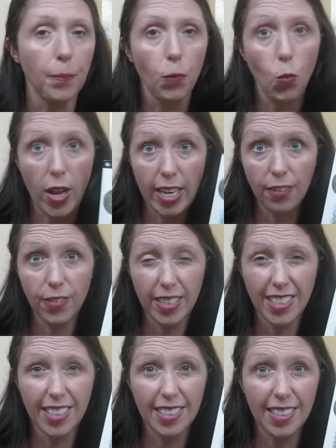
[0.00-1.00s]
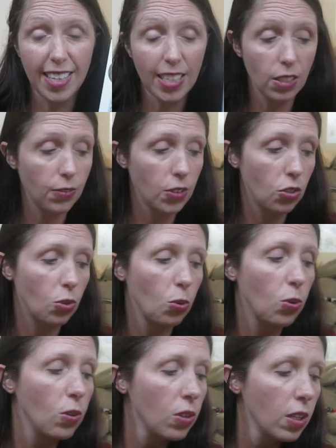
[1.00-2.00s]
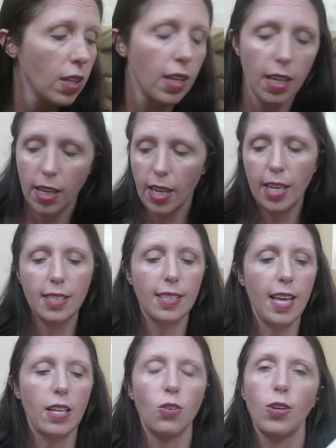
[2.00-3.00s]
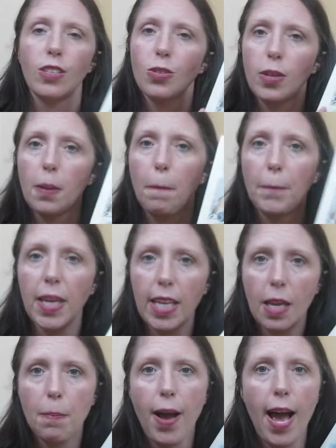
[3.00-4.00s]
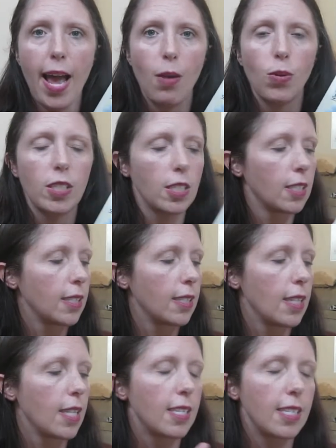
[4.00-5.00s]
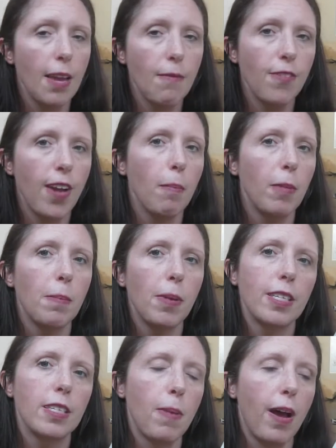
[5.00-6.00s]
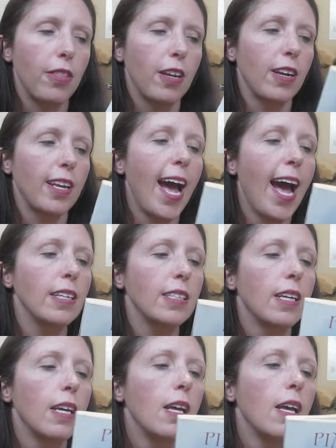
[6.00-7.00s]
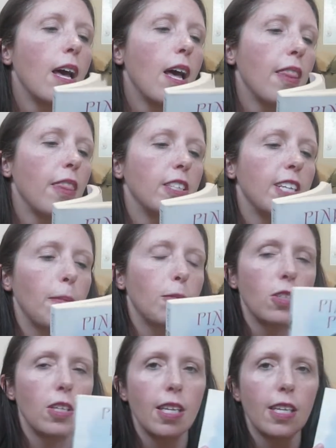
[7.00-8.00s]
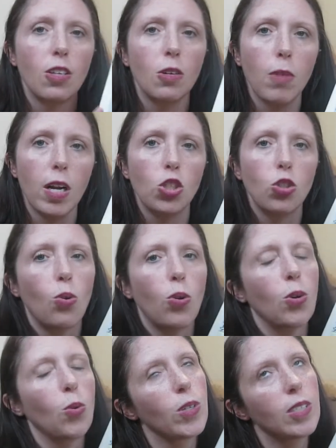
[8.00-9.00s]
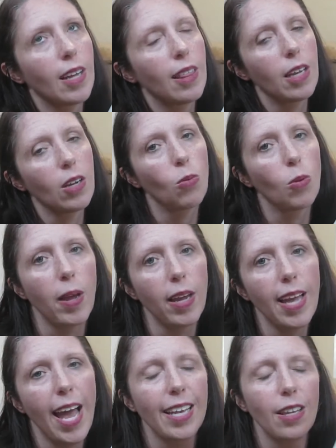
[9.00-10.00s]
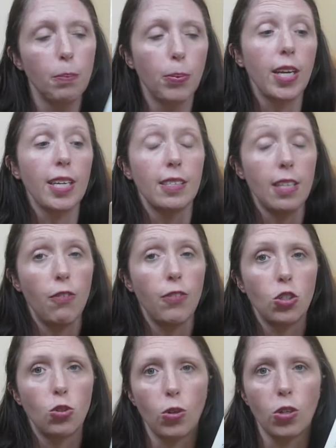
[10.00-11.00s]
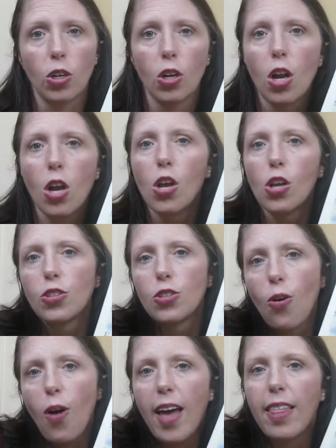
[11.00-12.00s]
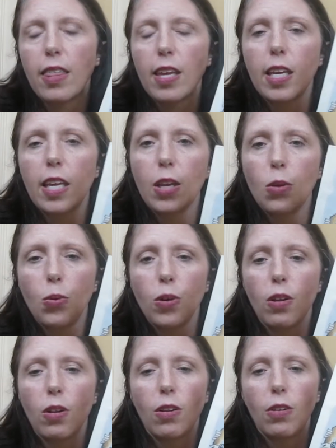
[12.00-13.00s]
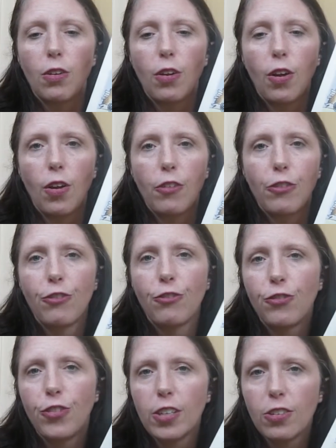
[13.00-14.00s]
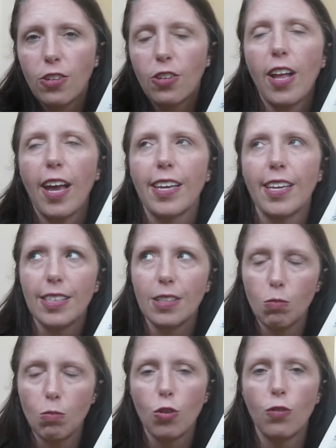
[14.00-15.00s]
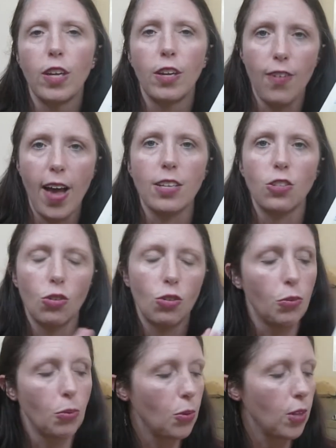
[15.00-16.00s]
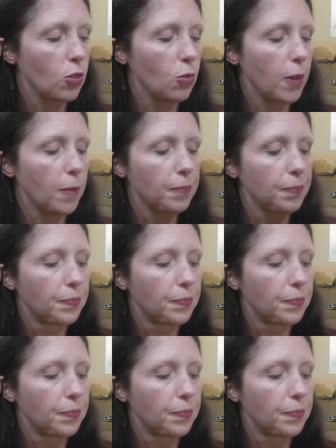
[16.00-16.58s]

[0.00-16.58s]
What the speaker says: When he finishes this for school, he's then going to read Pinkie Pie, which is the same family, but it's about their cat. The chapters in this are much shorter, which I think will make, and the book itself is shorter, so I think he will feel like he's moving faster through this one.